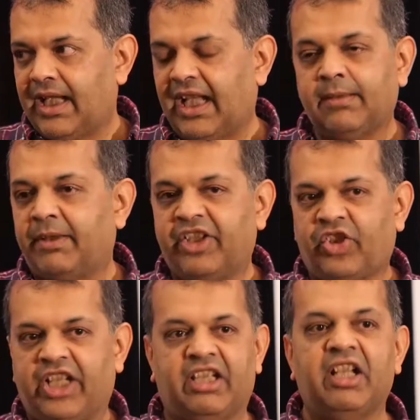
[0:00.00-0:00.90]
And the
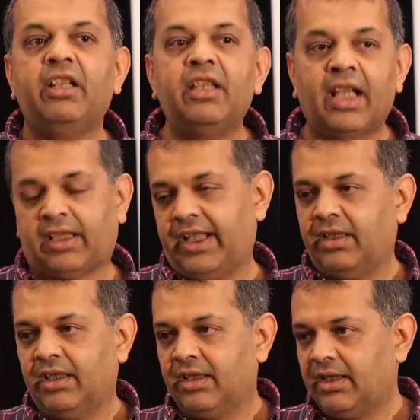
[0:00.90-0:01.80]
British did
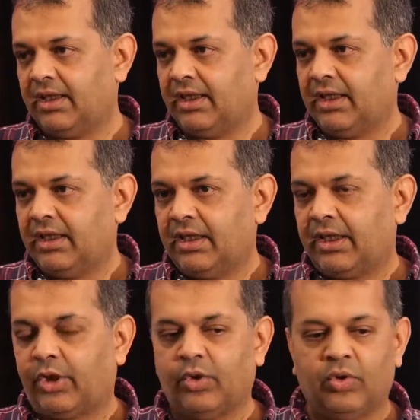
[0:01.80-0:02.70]
nothing
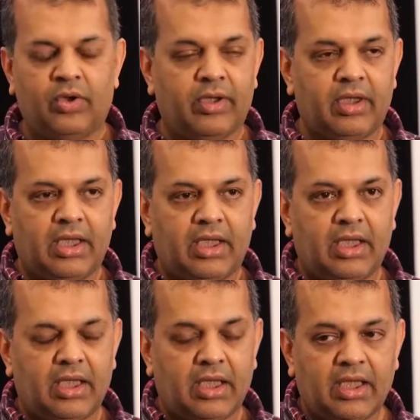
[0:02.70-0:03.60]
to
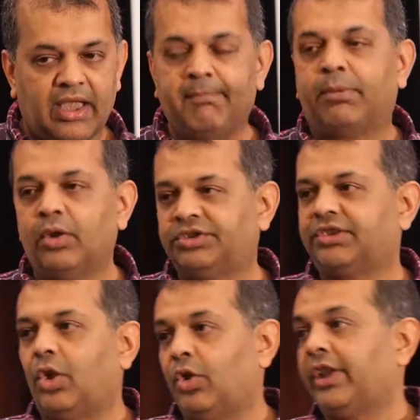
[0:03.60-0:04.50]
impose
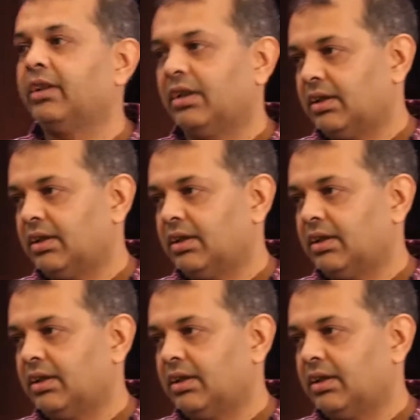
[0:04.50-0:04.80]
order.